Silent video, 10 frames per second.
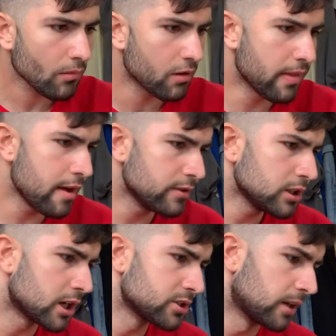They're really
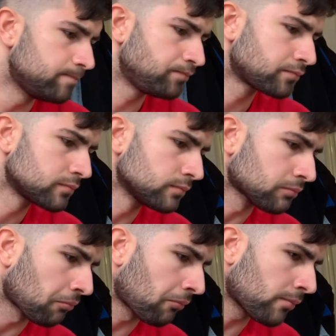nice then.
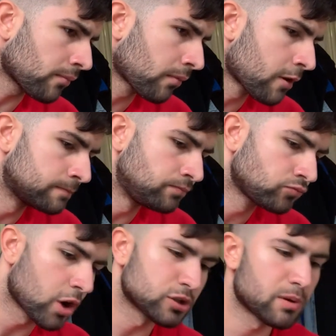
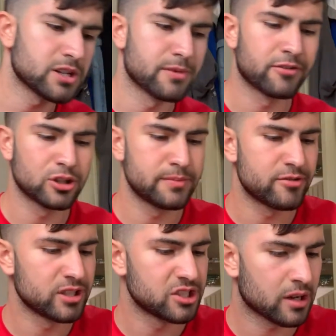That surprised me. I thought they'd be
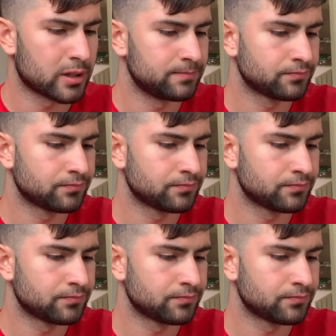really sour.